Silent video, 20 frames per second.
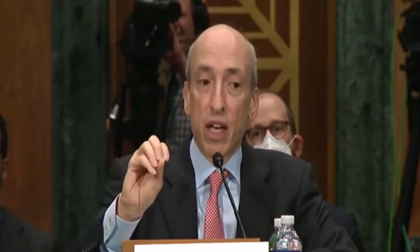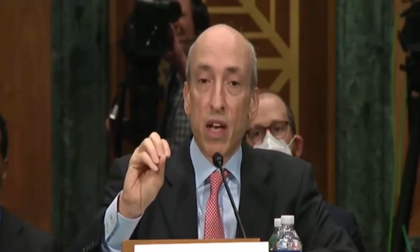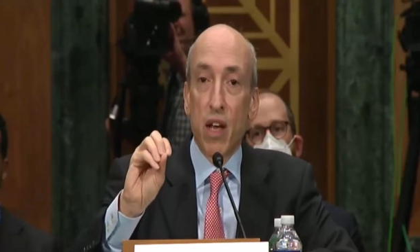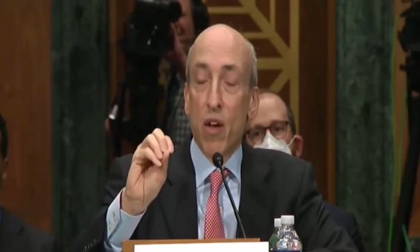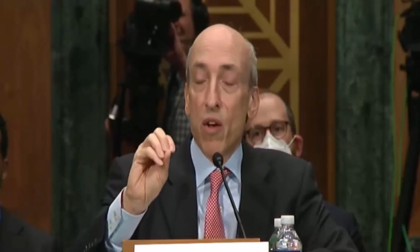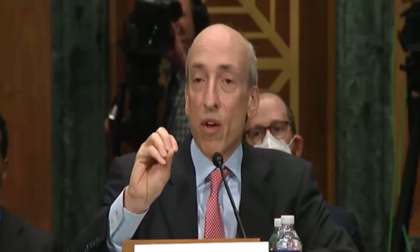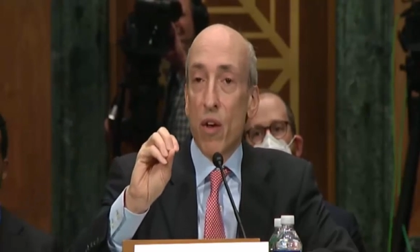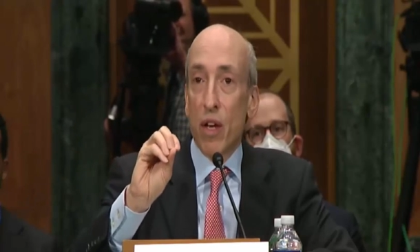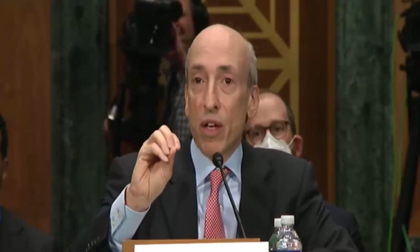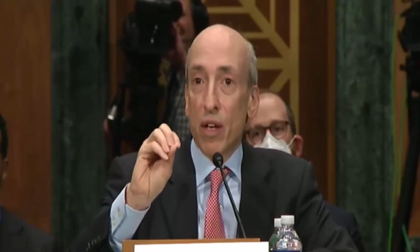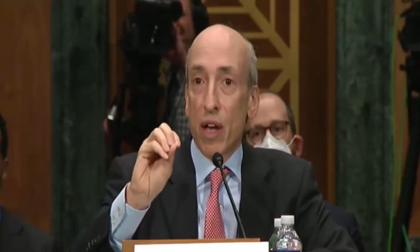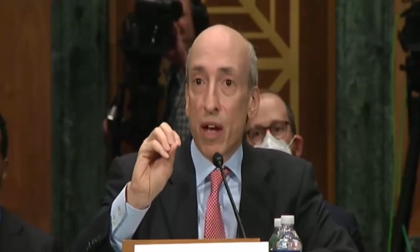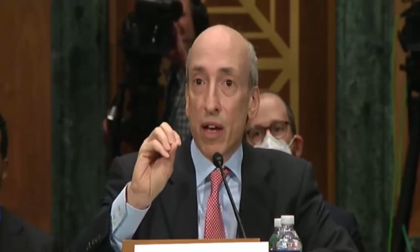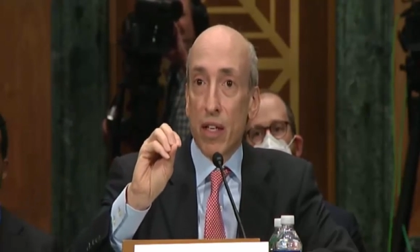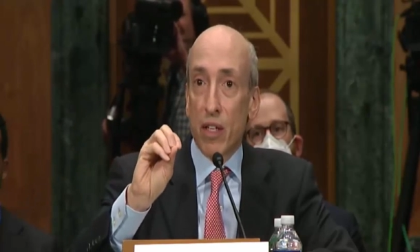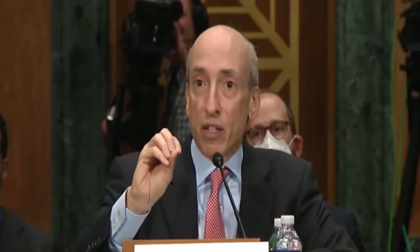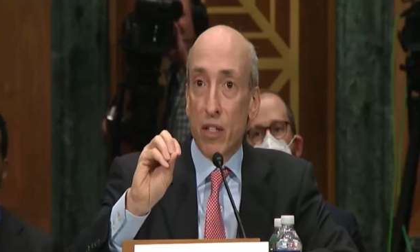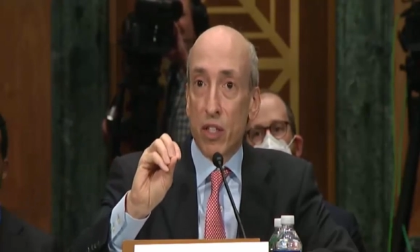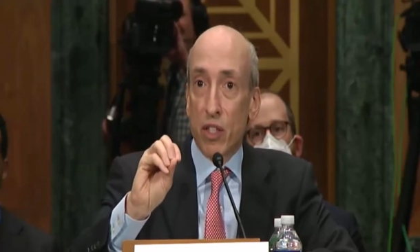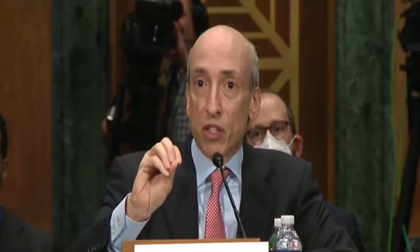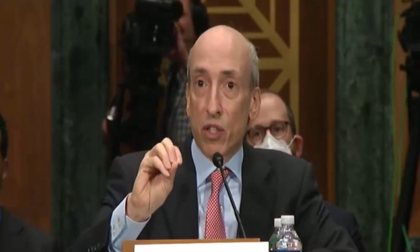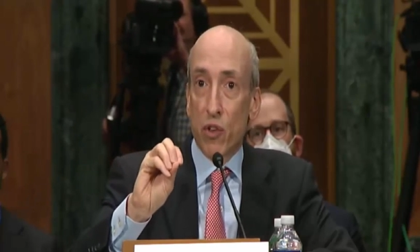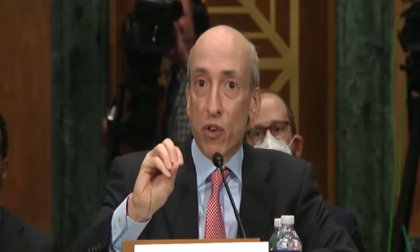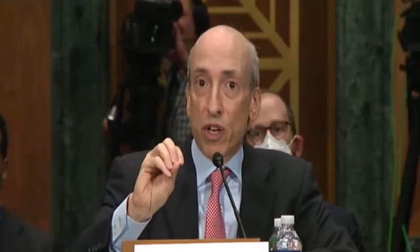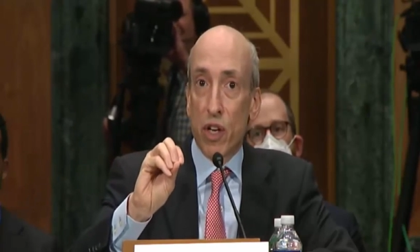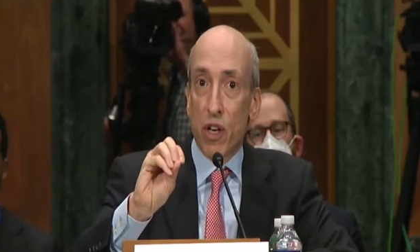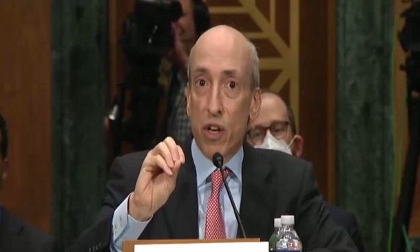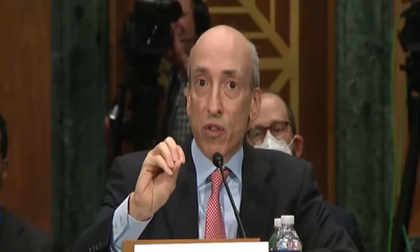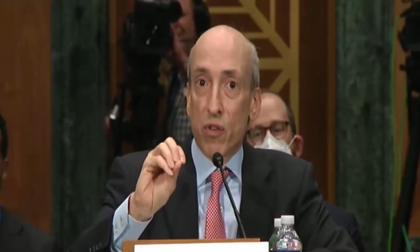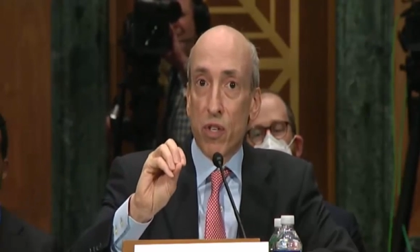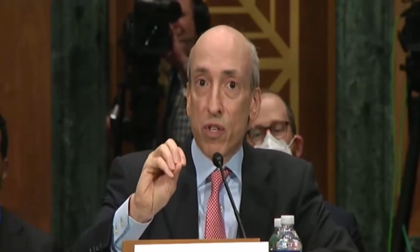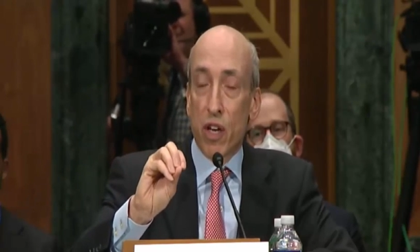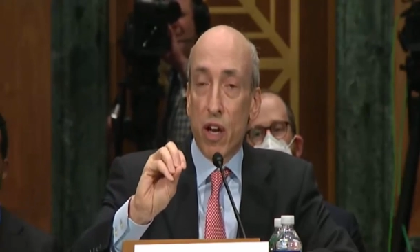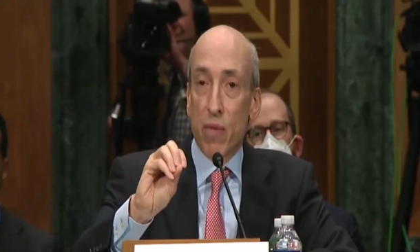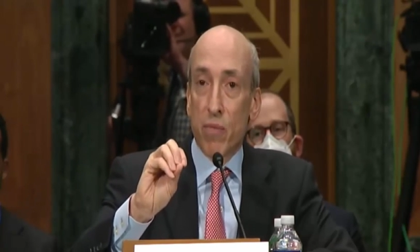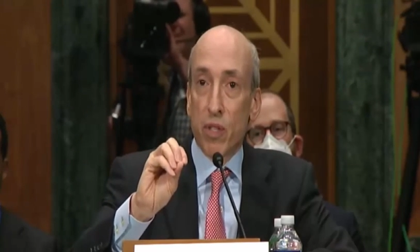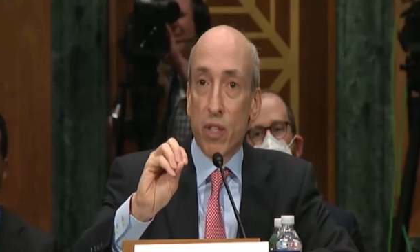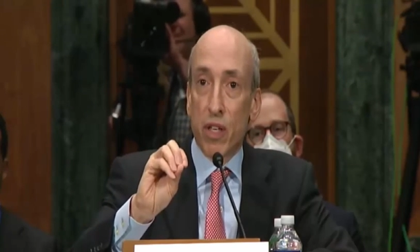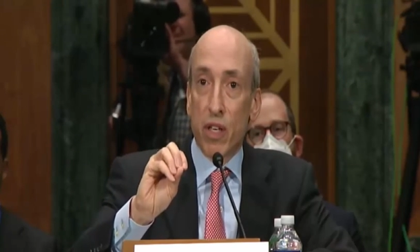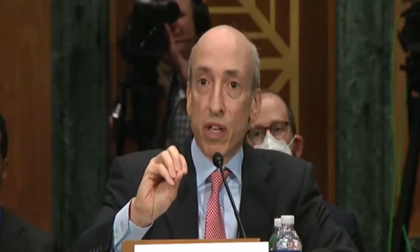I just look at other times in the
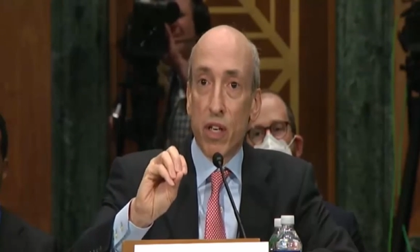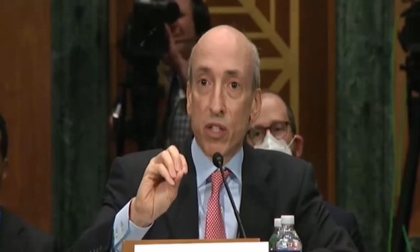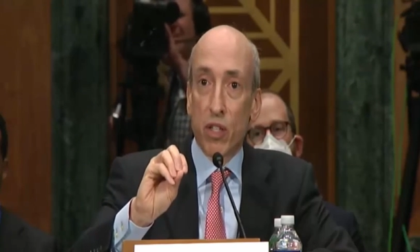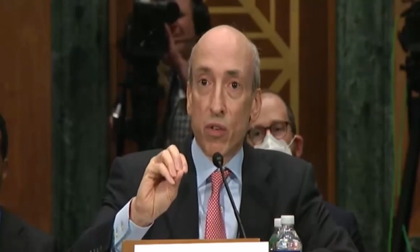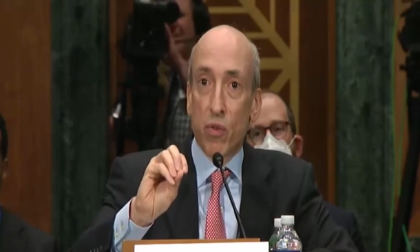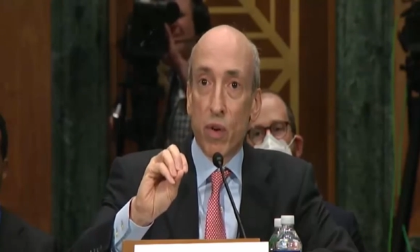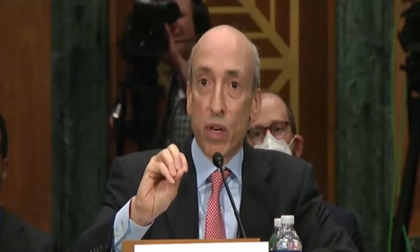history,